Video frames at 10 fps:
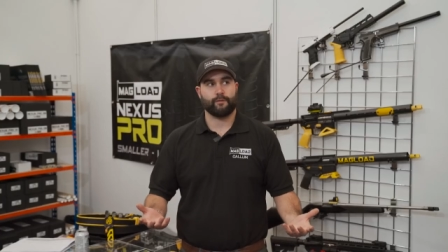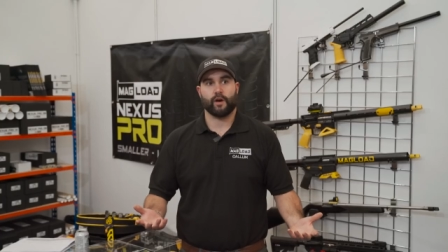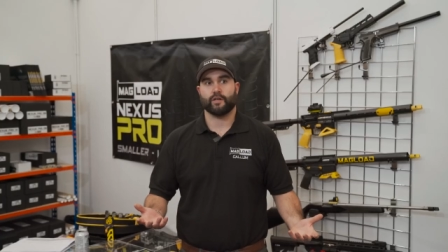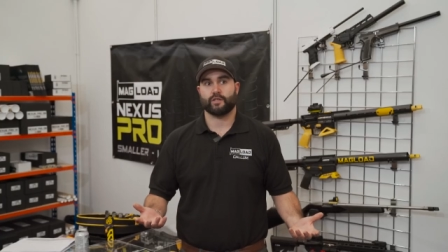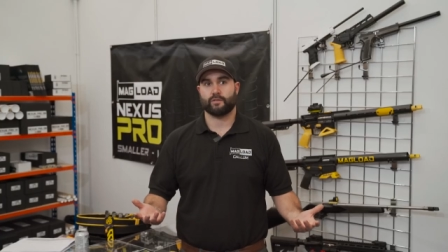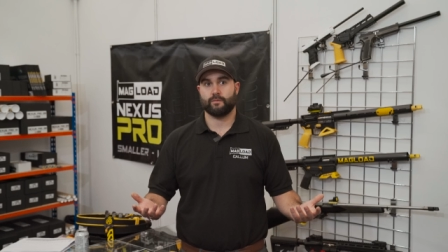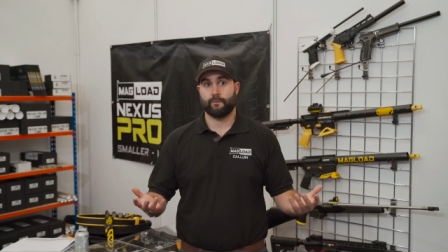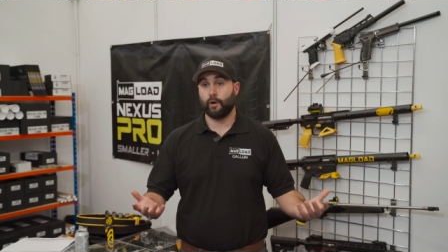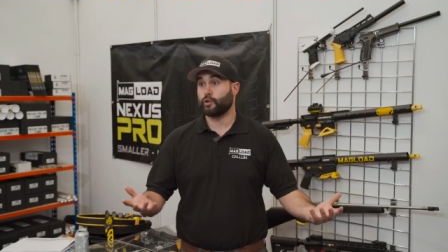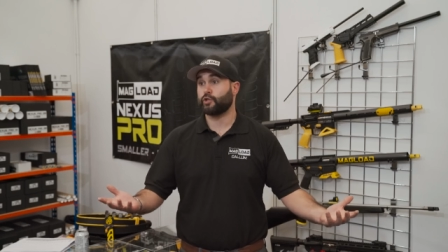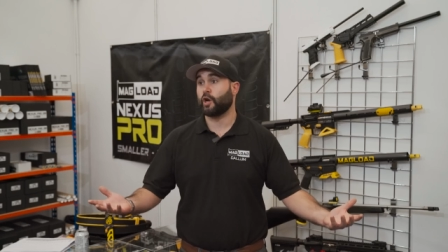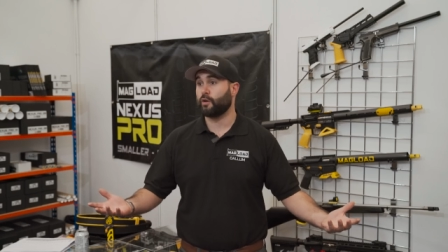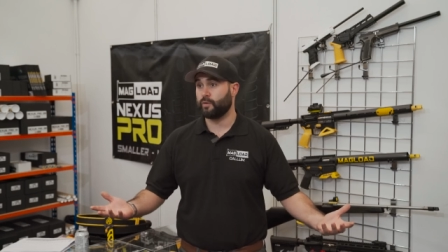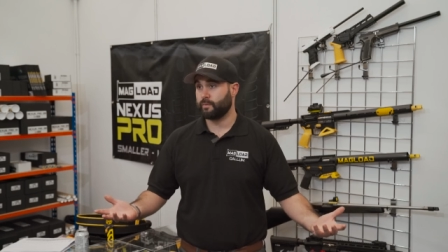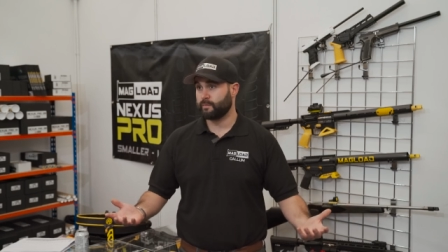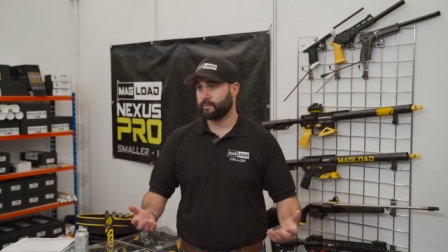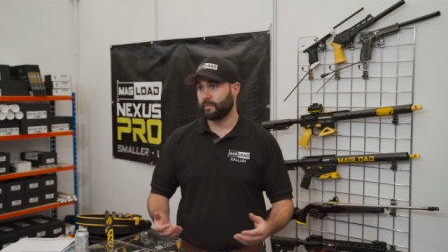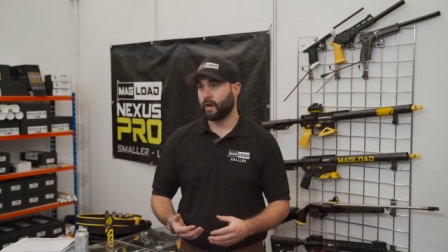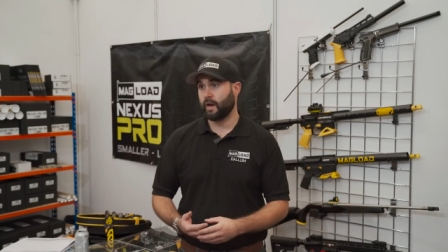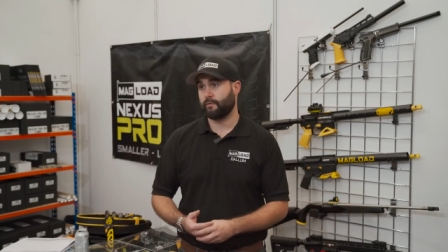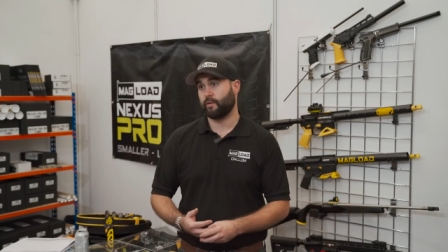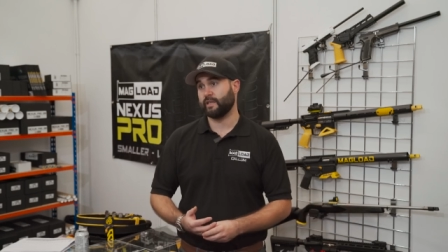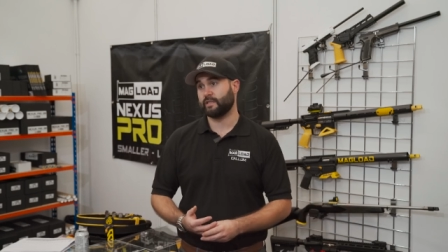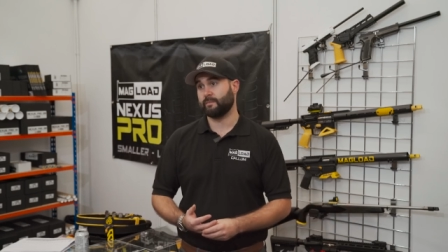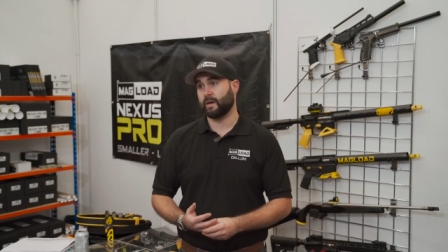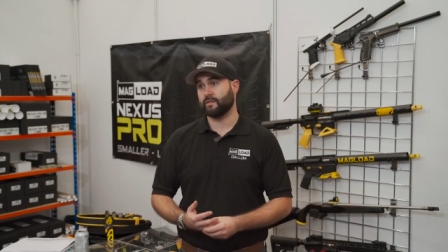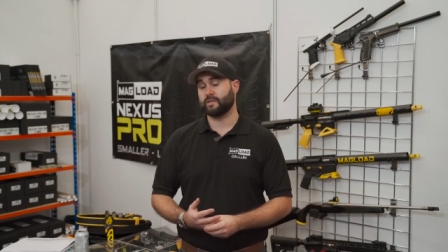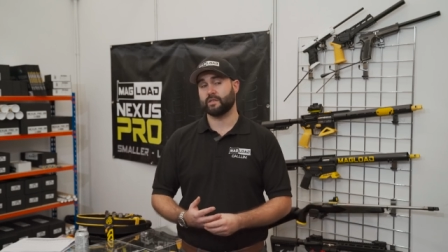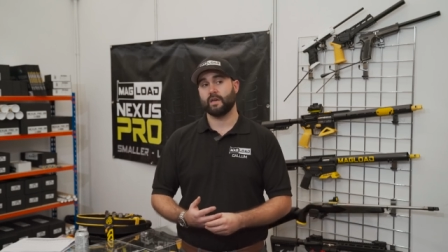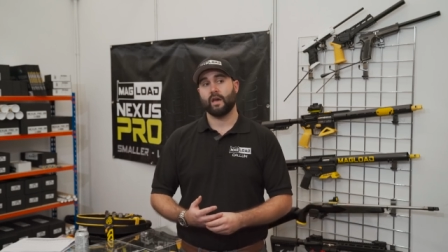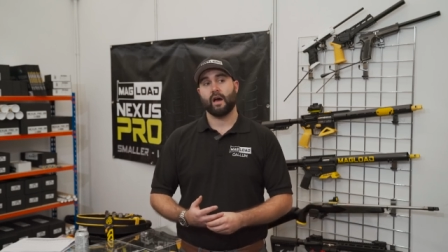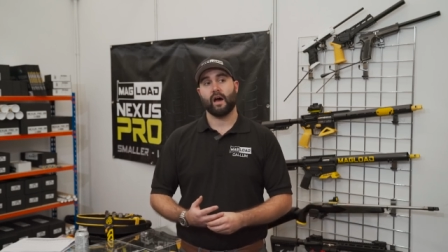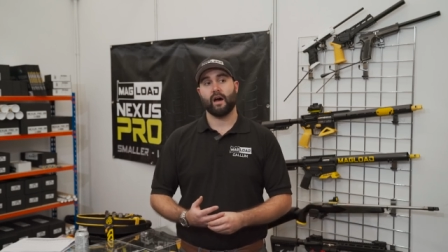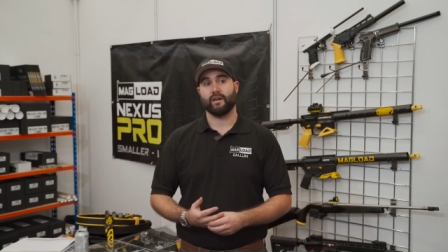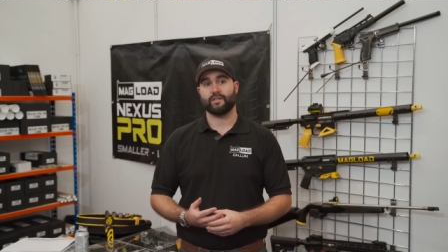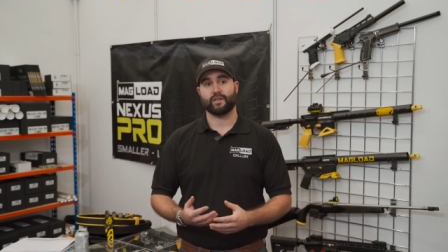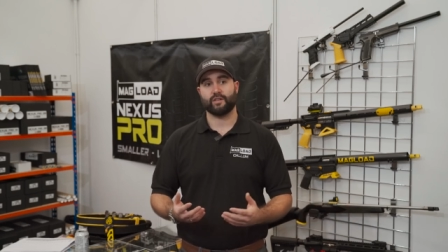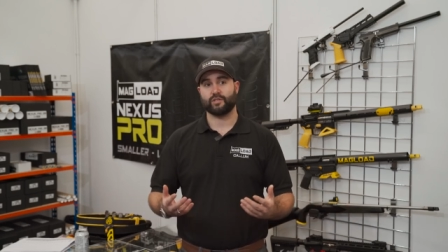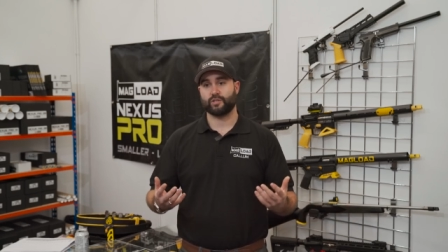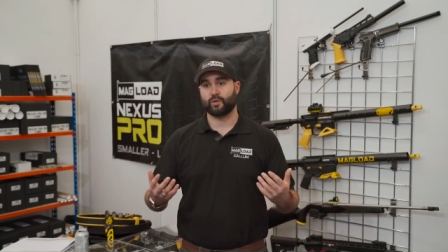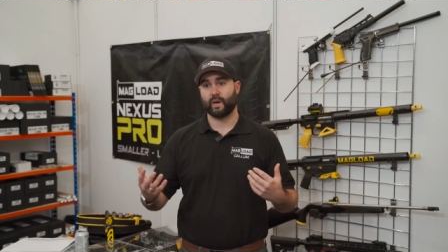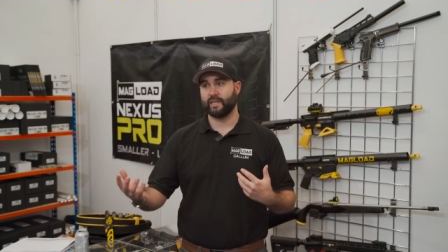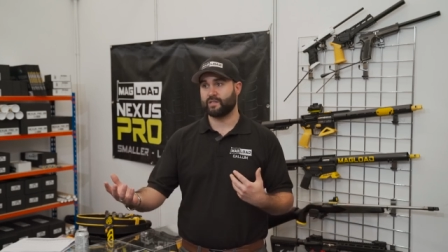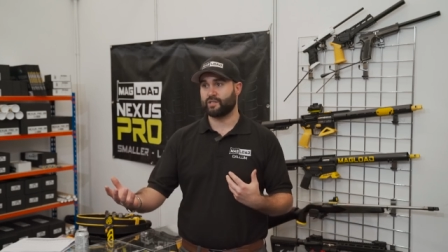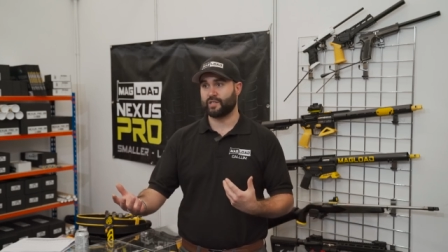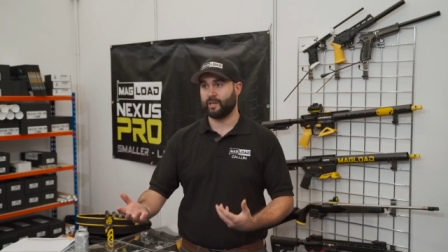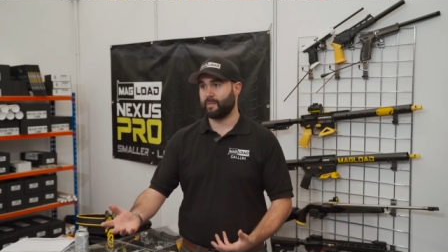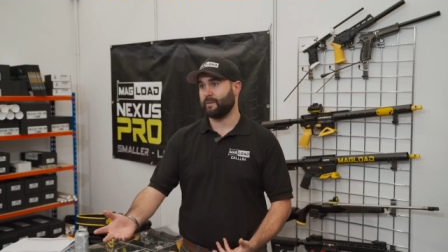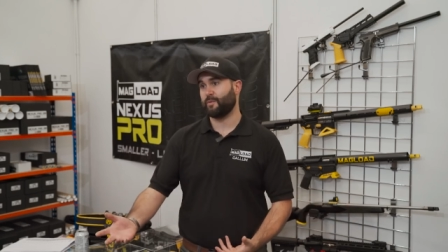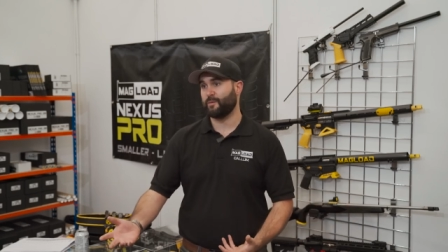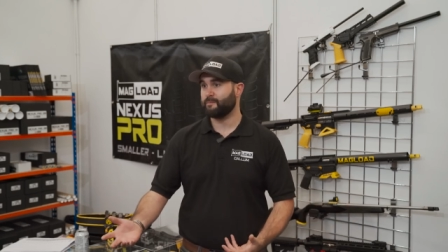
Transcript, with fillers: first, first show uh, for eighteen months. Uh, so it's just great to see people